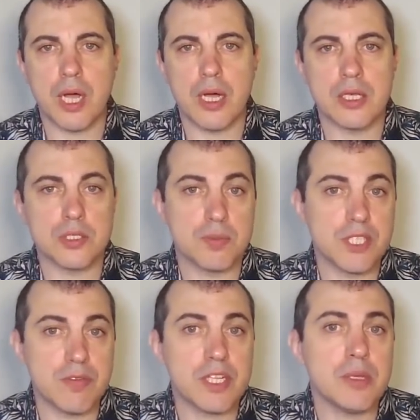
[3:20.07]
uh,
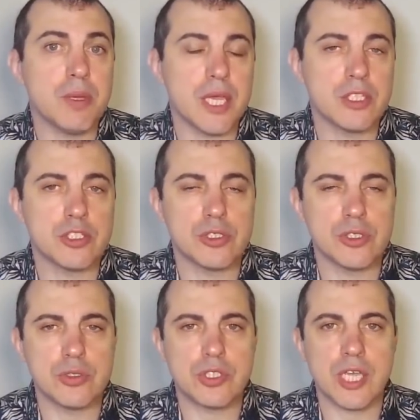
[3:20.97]
specifically being
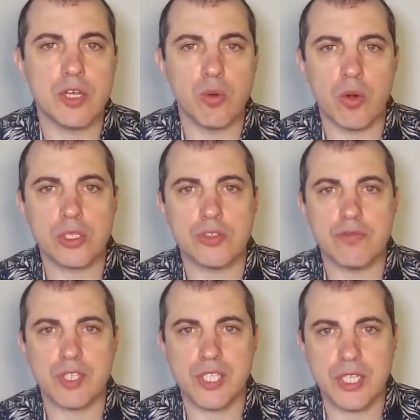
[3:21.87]
introduced in order to
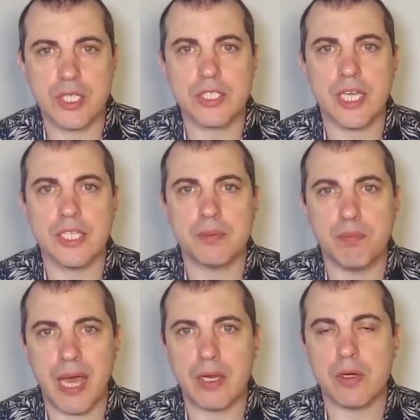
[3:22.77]
facilitate
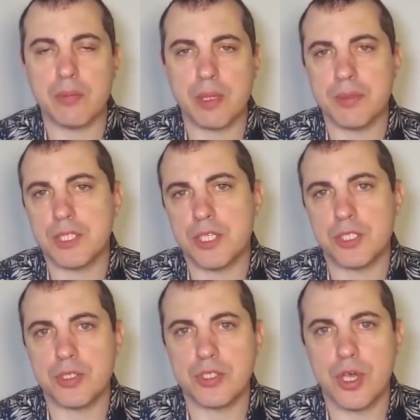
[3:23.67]
better
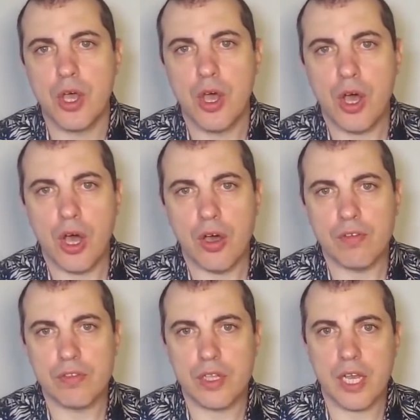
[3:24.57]
implementations
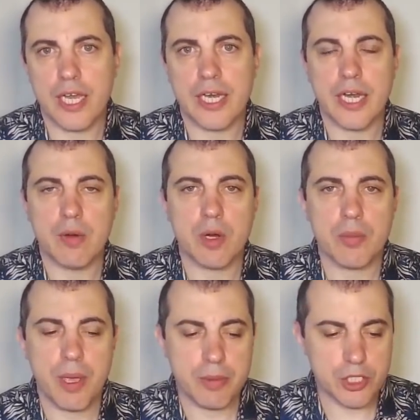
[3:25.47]
of the Lightning
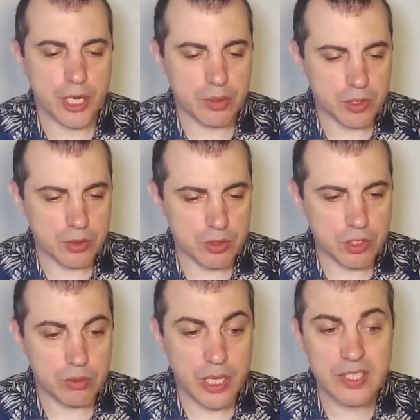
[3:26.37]
Network payment channels.
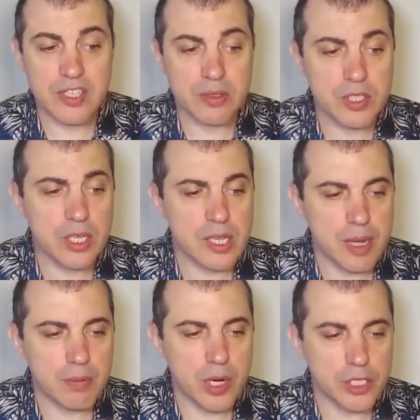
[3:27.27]
So yes, there is
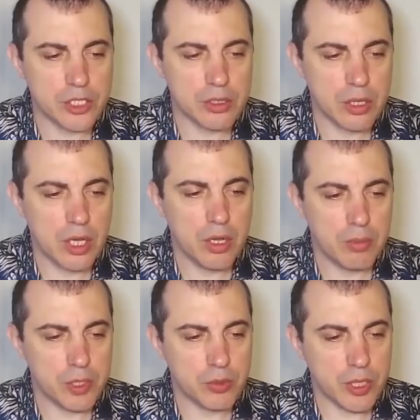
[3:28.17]
collaboration
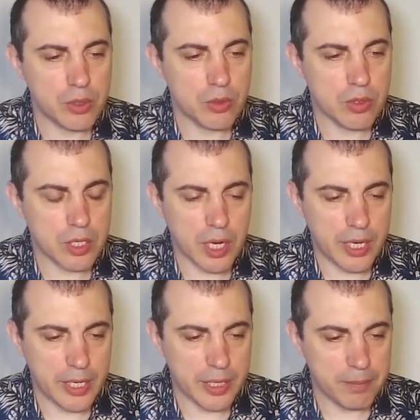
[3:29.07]
between Core and
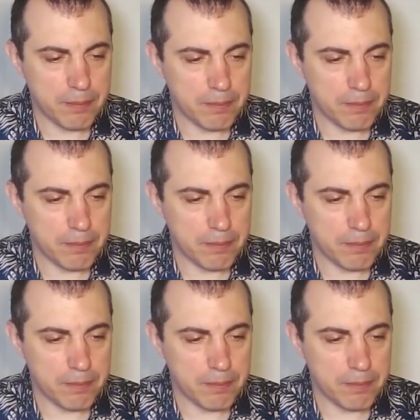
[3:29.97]
Lightning.